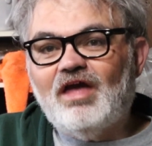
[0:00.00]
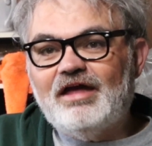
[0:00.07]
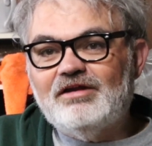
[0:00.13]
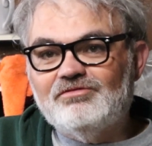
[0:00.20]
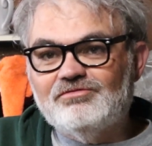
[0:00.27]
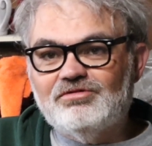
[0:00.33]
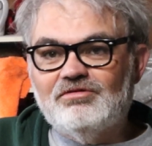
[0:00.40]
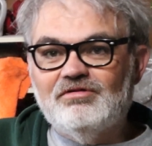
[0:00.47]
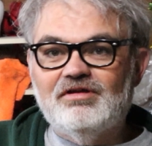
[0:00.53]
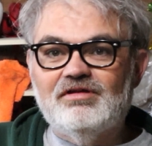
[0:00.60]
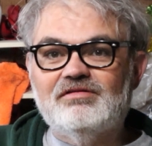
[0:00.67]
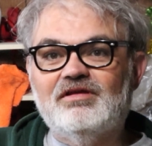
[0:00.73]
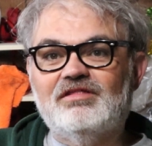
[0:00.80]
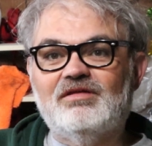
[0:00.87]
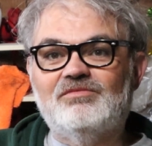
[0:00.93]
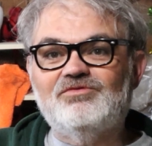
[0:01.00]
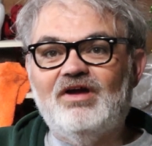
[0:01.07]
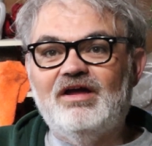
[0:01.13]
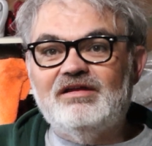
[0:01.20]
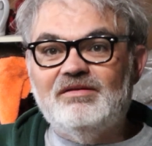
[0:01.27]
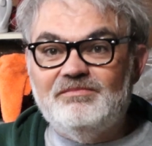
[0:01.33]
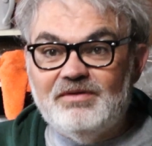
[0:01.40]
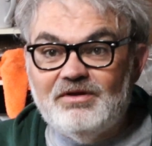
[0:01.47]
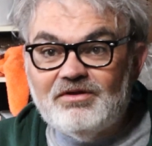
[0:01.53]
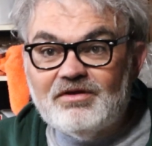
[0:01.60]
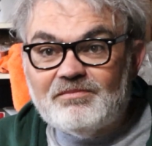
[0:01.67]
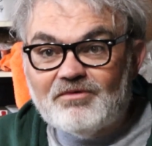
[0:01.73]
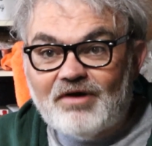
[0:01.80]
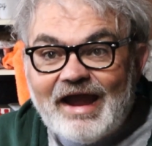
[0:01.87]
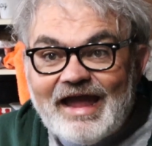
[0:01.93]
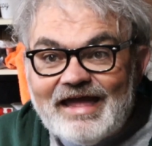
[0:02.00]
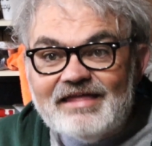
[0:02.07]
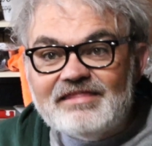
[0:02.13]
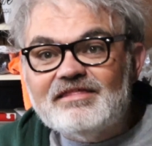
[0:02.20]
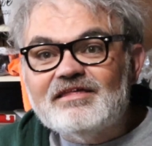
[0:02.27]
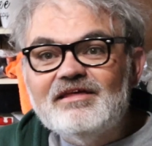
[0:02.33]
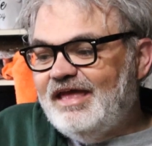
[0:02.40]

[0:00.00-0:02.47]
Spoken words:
I don't do it because I'm trying to build a brand.